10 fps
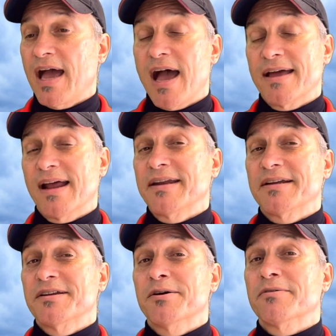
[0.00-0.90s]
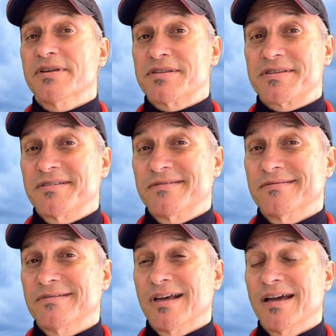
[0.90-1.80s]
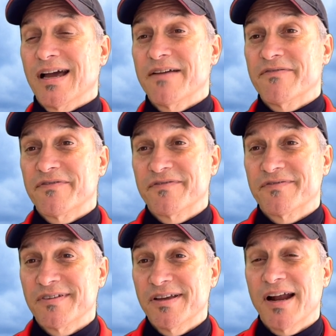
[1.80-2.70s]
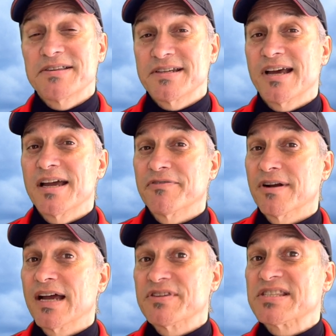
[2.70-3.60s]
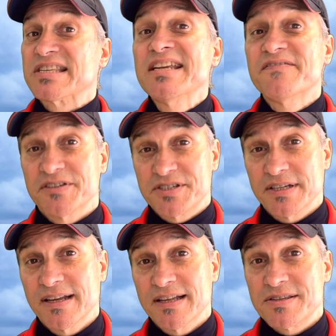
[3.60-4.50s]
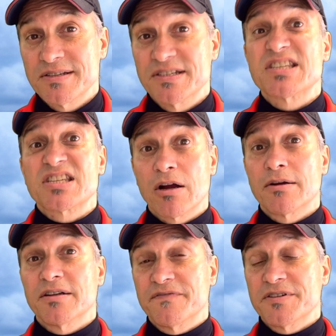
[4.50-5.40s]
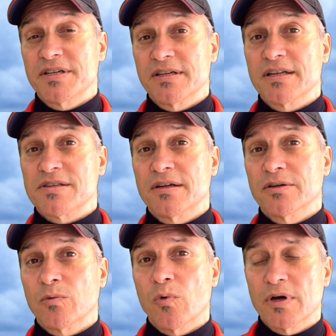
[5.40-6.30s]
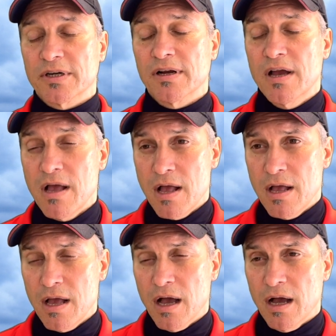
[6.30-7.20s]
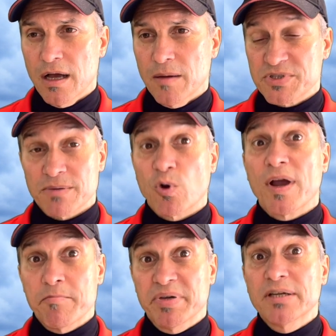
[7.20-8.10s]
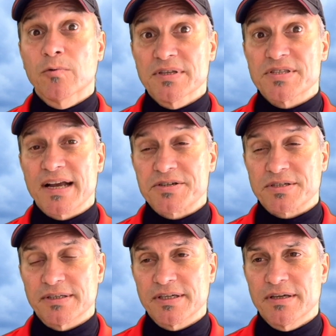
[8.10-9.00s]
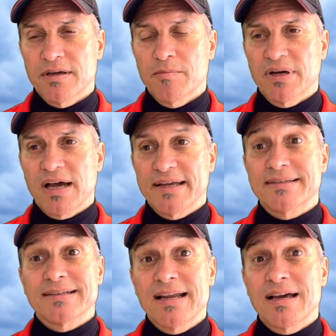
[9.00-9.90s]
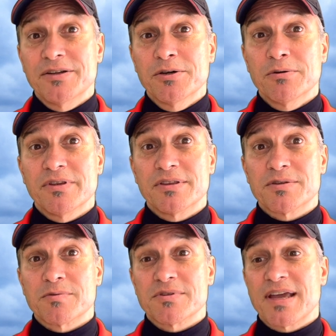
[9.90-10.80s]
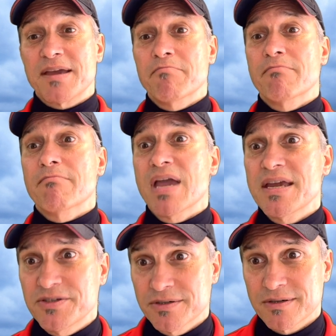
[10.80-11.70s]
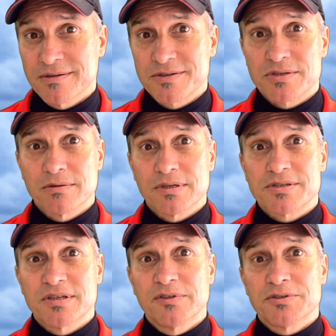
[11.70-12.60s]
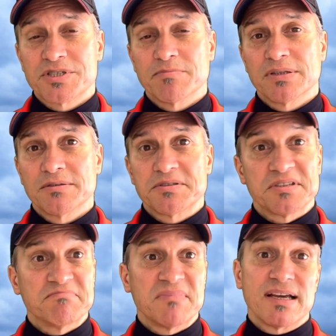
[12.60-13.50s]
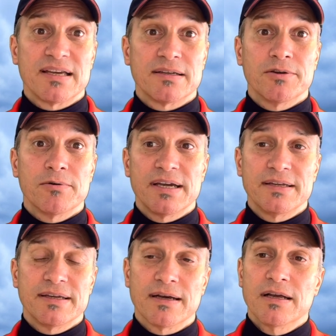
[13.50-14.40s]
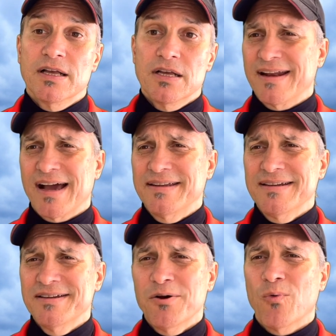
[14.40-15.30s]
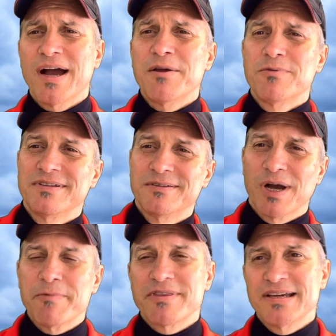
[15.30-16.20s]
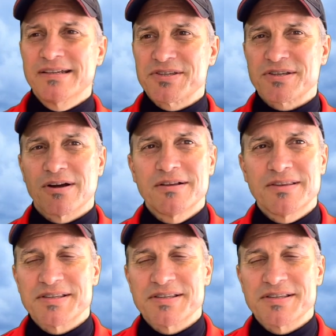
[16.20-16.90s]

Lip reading: I didn't know this. As a diver, I've seen fishing nets, discarded fishing nets underwater, some quite big ones actually, but I did not know that this was a major source of ocean pollution. I had no idea. I didn't know. Why would they discard these